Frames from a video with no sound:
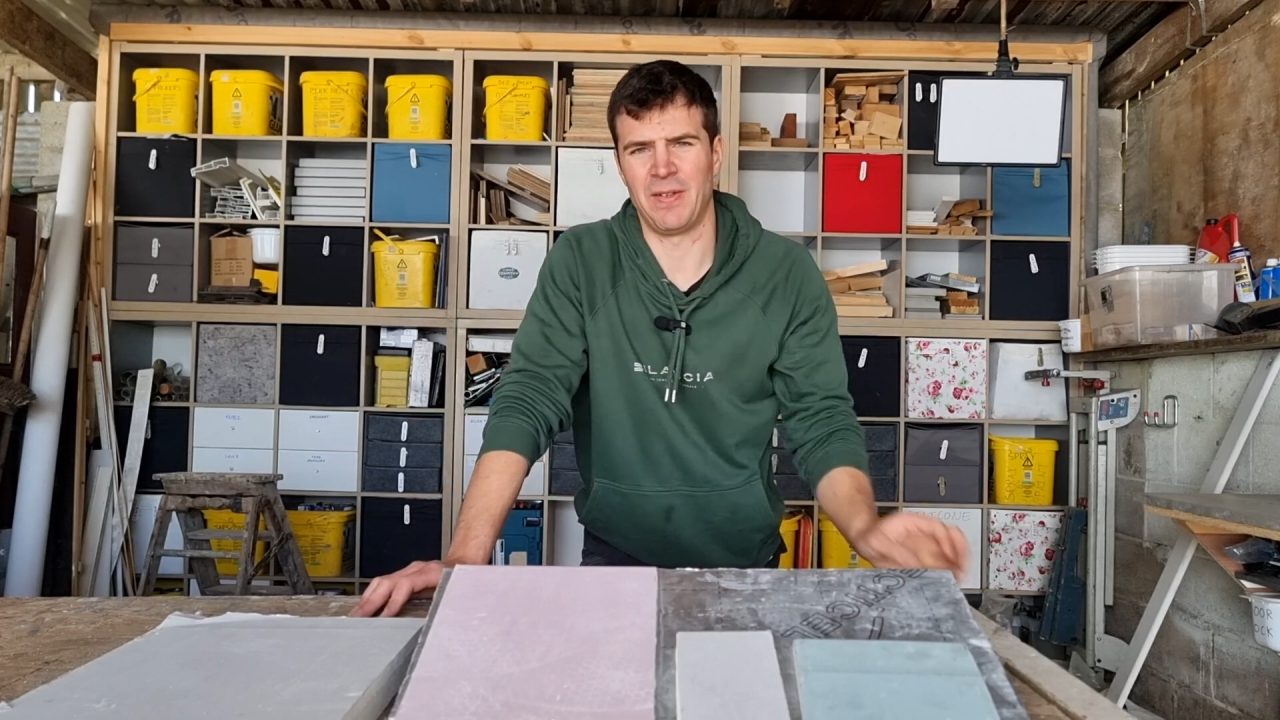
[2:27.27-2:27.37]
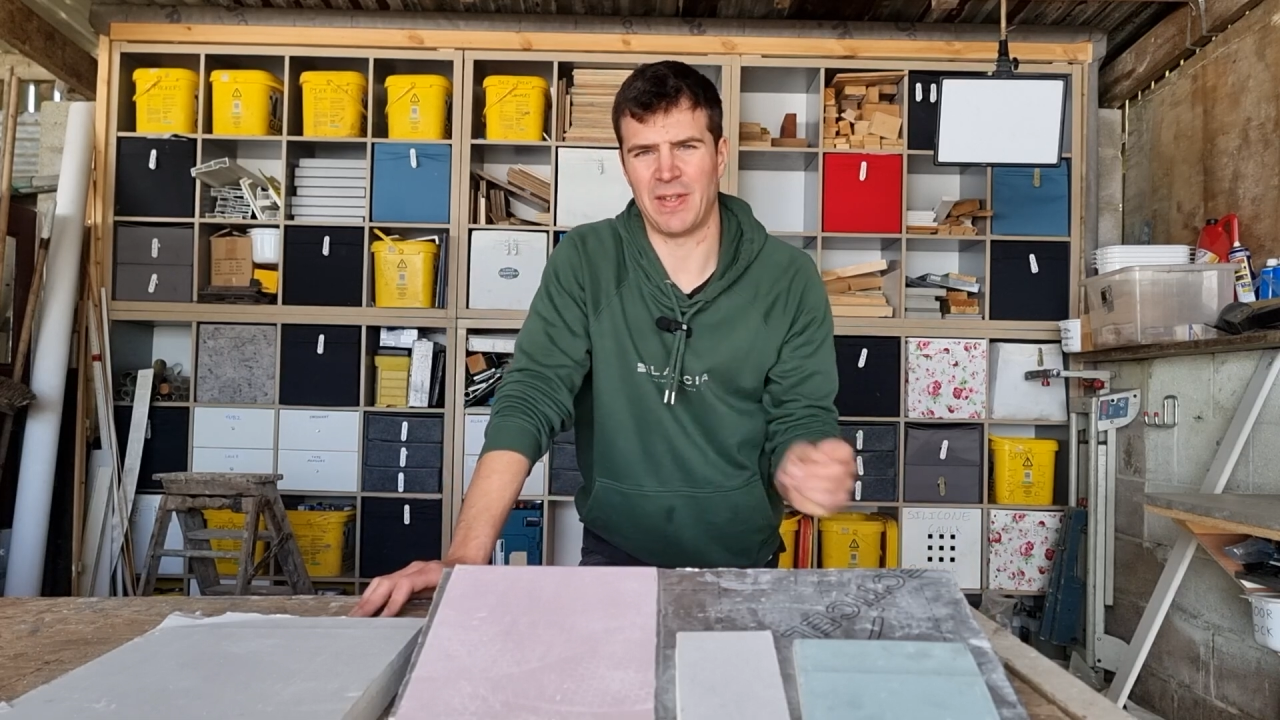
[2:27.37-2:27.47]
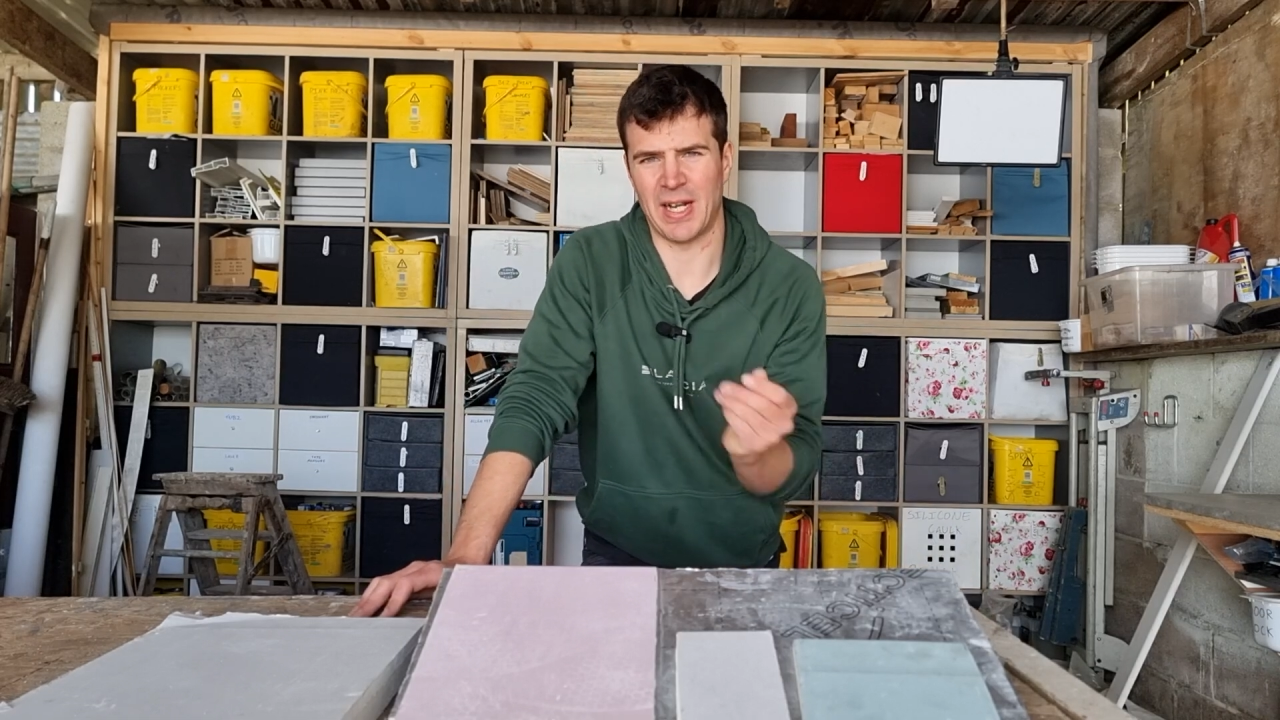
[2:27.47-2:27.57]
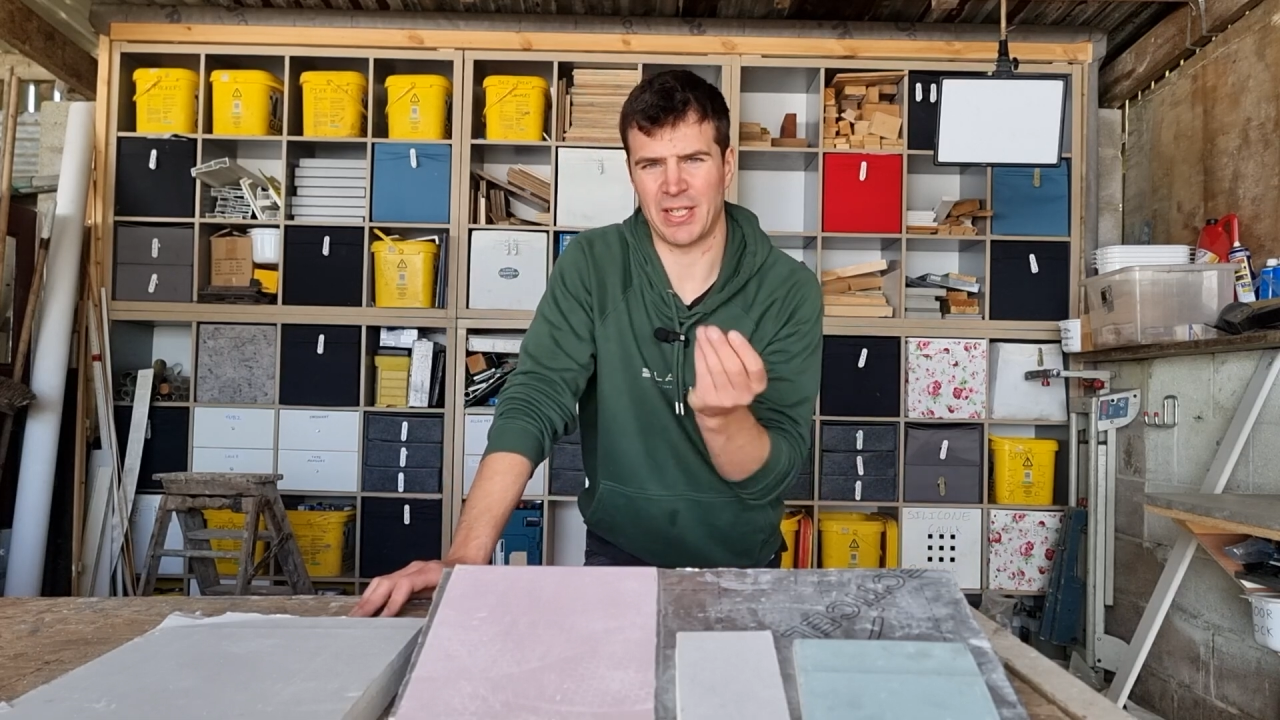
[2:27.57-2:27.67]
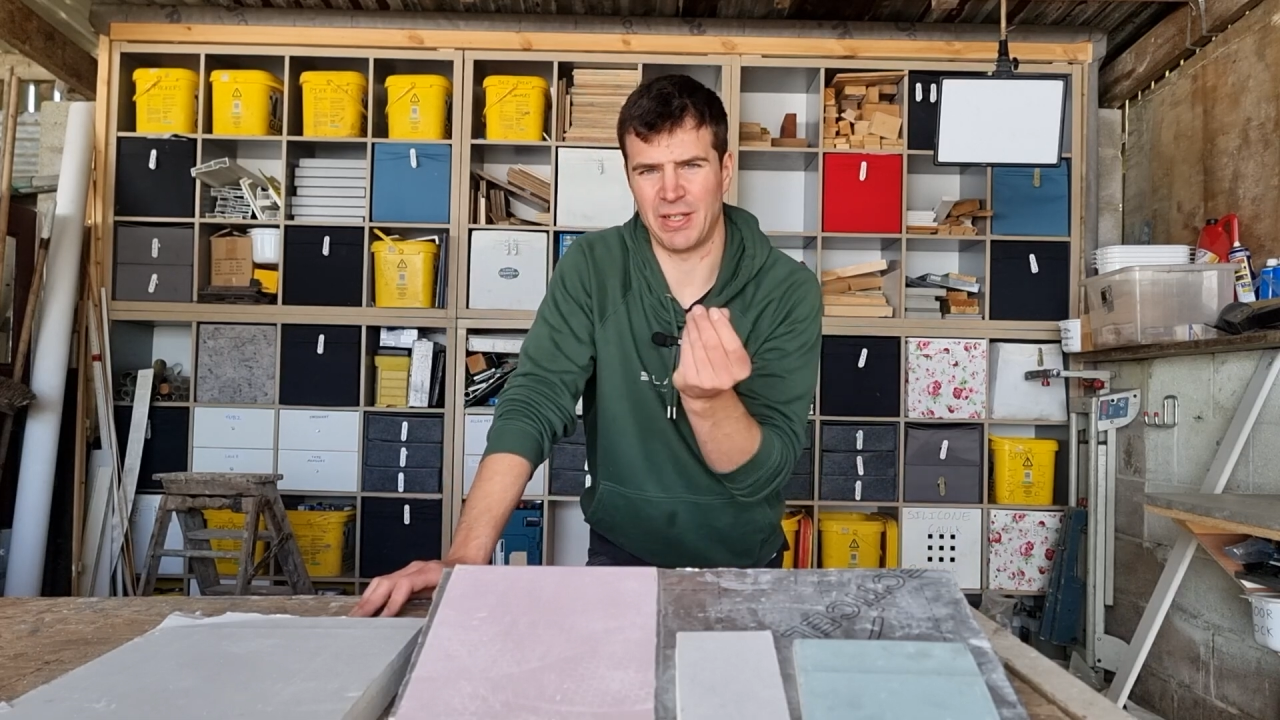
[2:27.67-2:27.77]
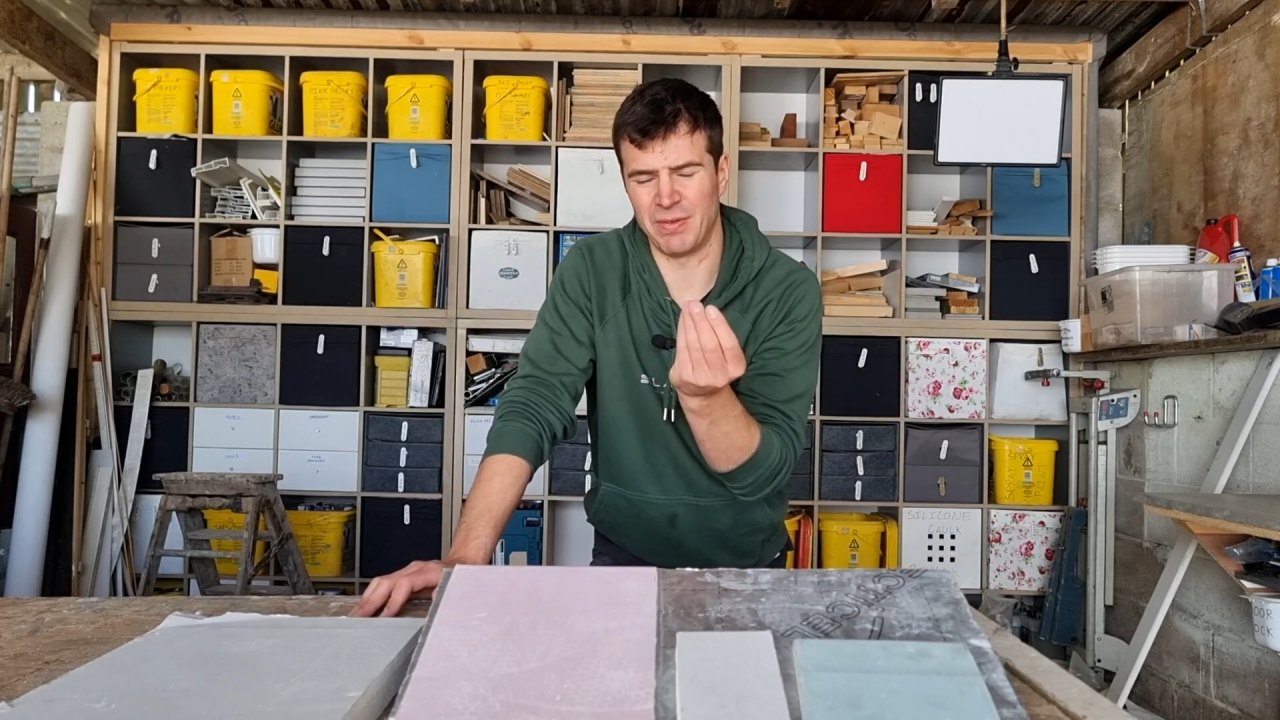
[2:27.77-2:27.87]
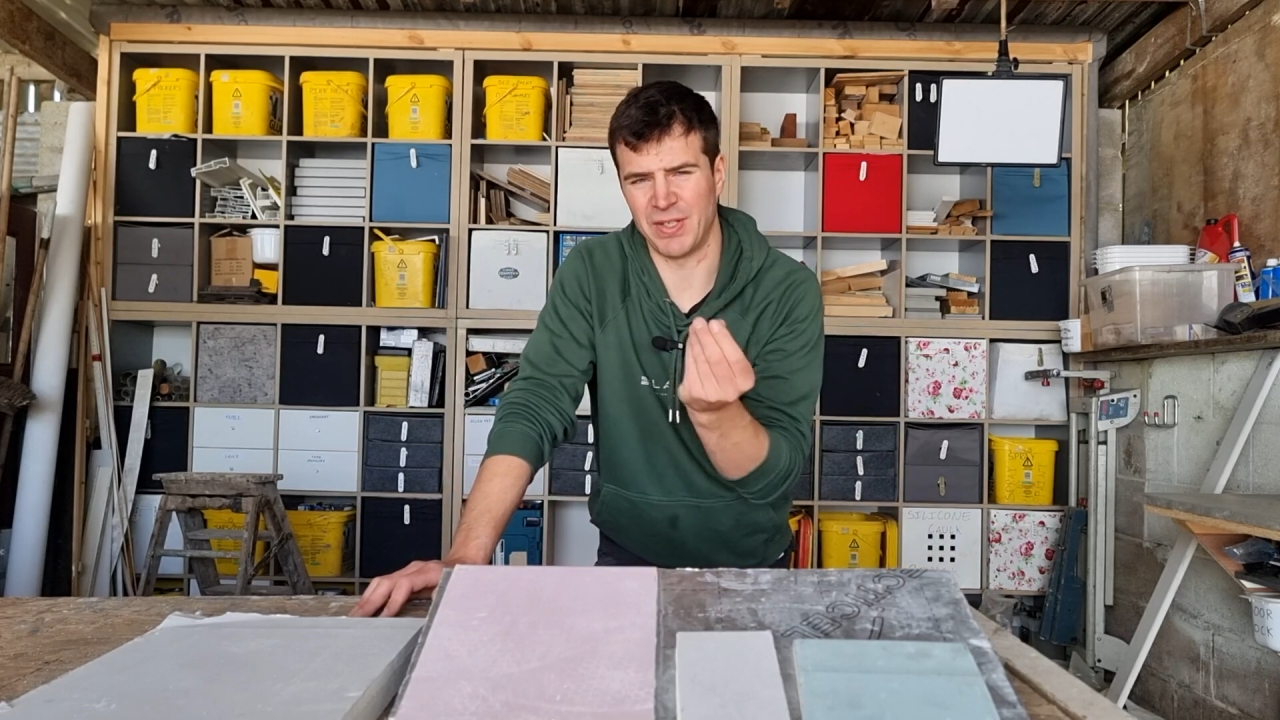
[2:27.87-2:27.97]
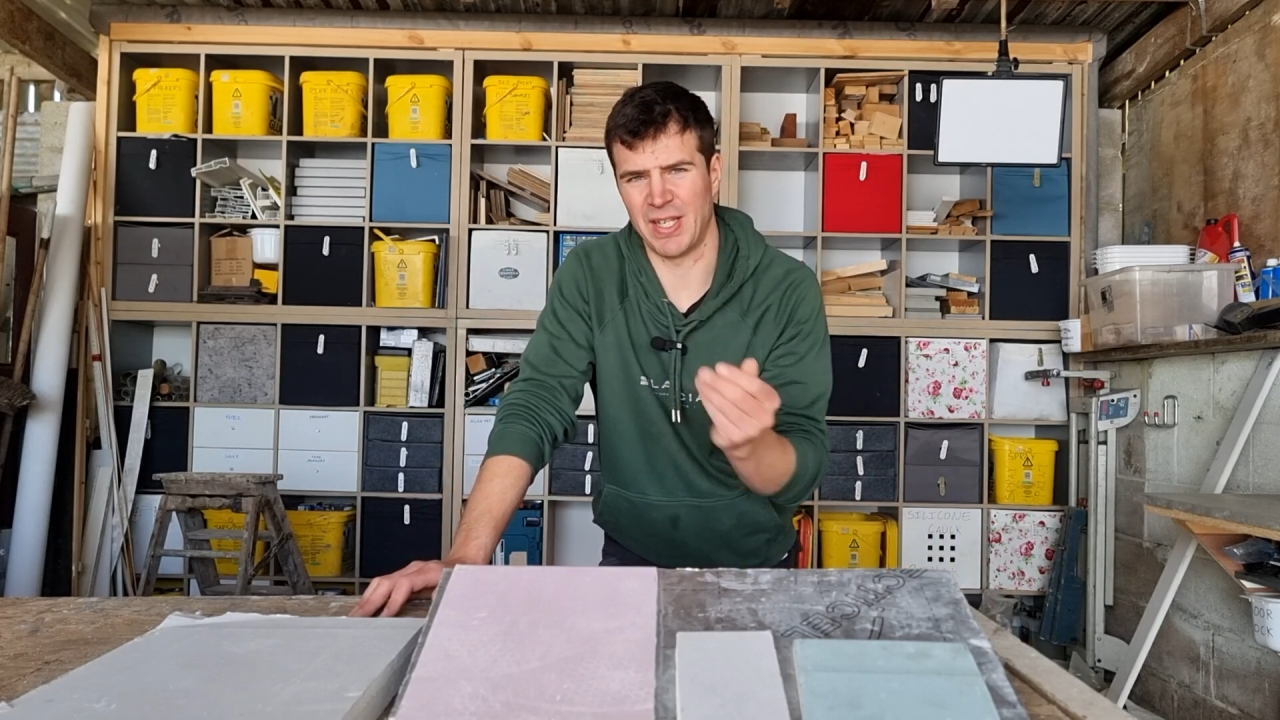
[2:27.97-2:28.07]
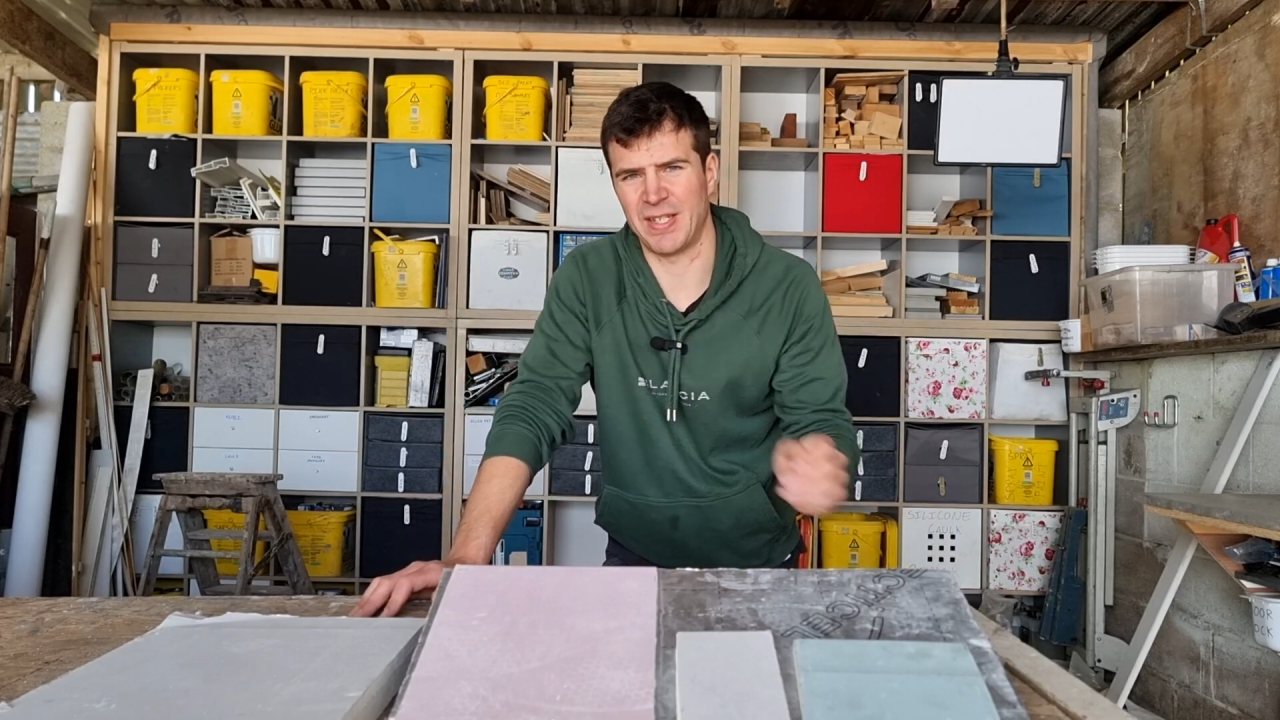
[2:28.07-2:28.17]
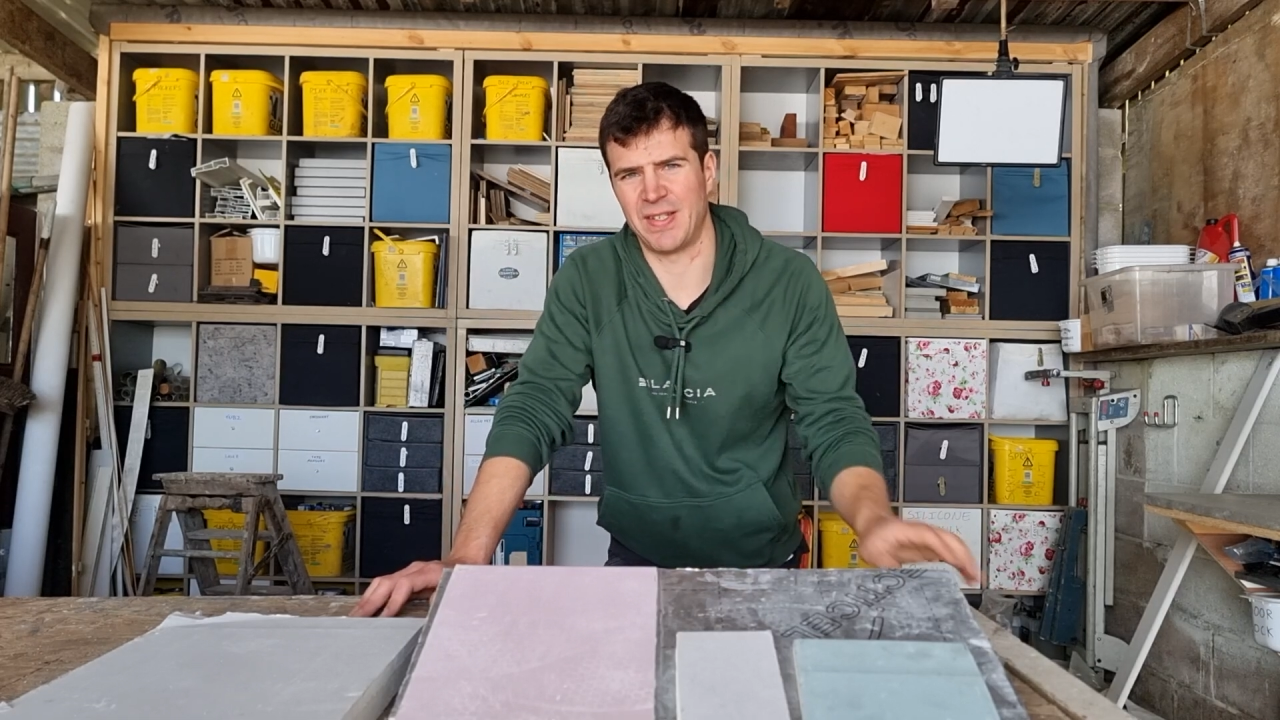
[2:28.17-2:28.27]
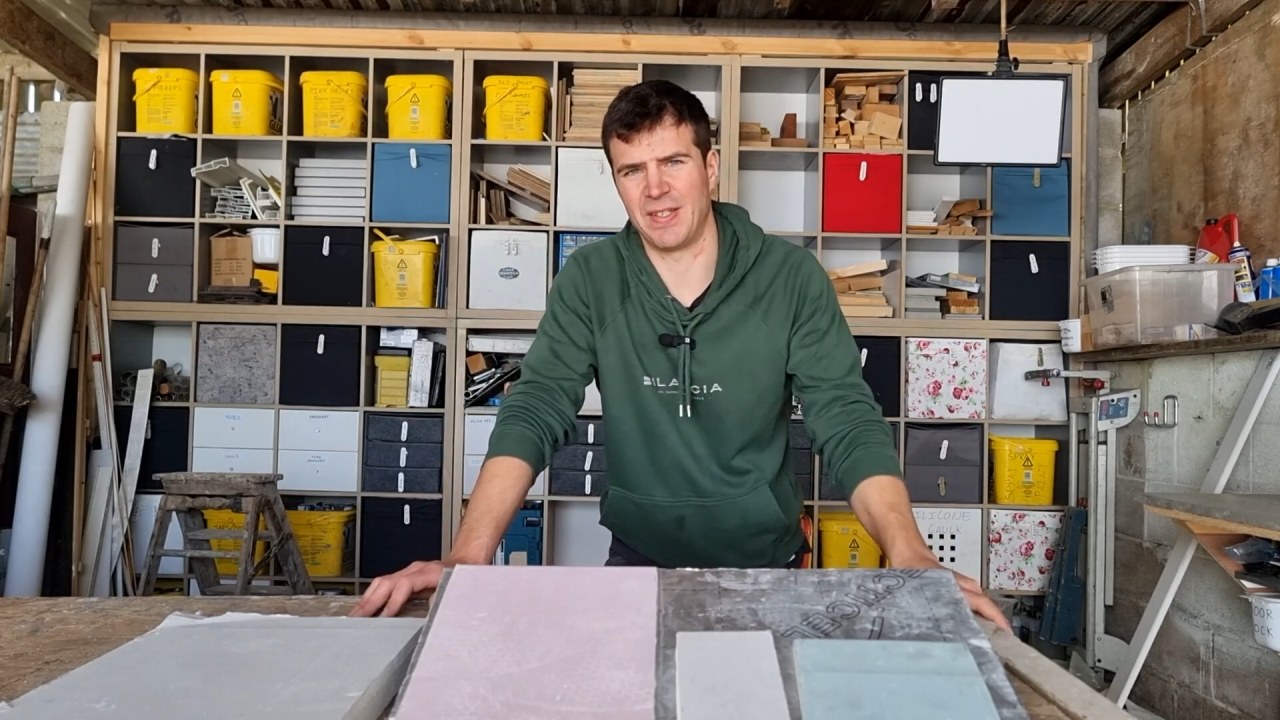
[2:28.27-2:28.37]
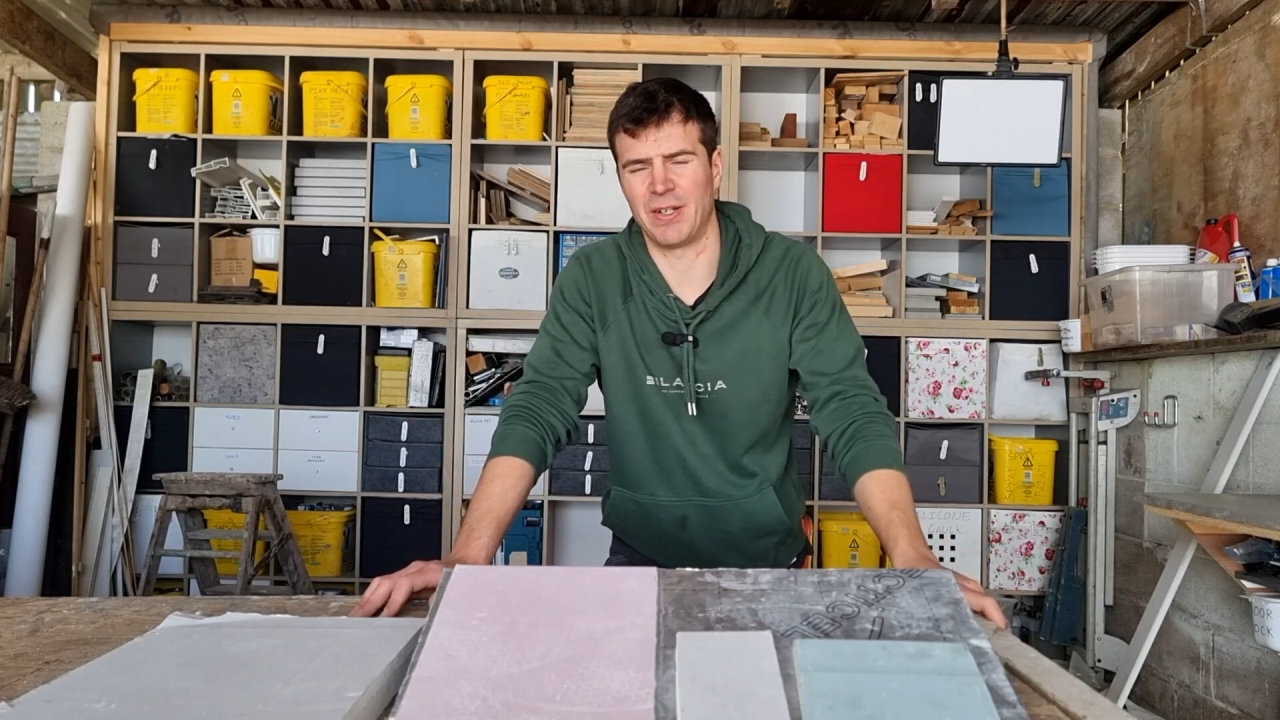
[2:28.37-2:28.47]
that actually resists